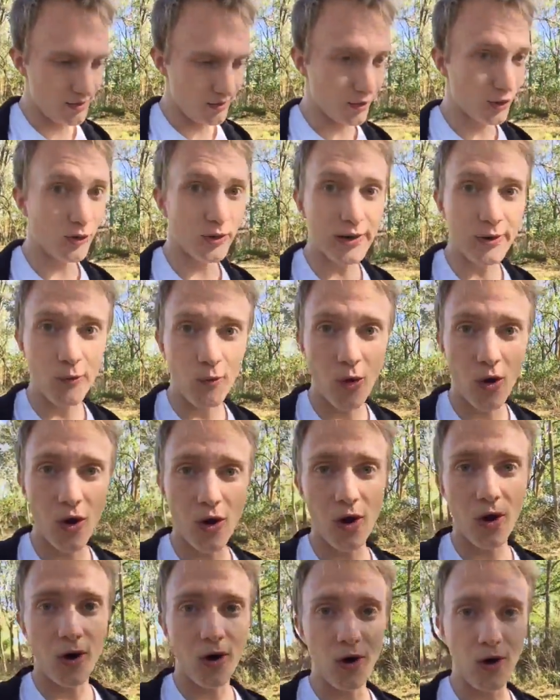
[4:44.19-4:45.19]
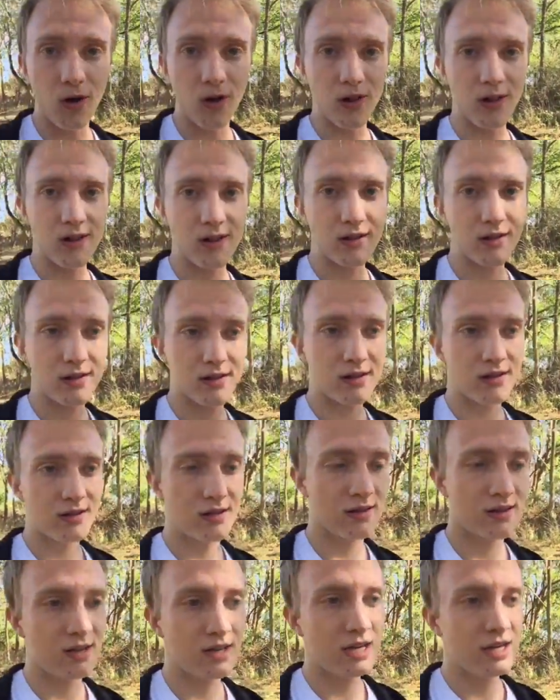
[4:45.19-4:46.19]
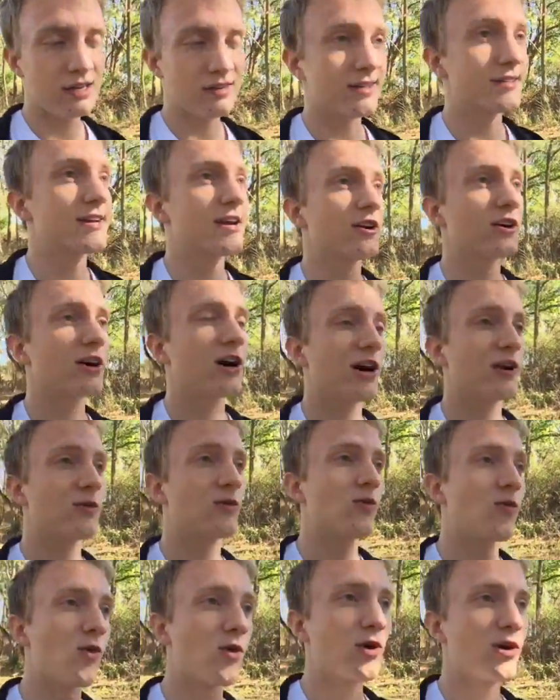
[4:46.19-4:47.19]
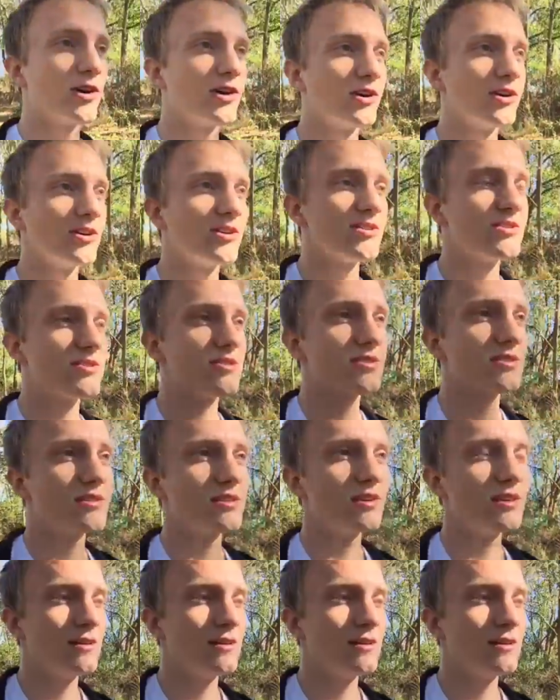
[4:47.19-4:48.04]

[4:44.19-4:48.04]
the Great Wall, the Terracotta Warriors,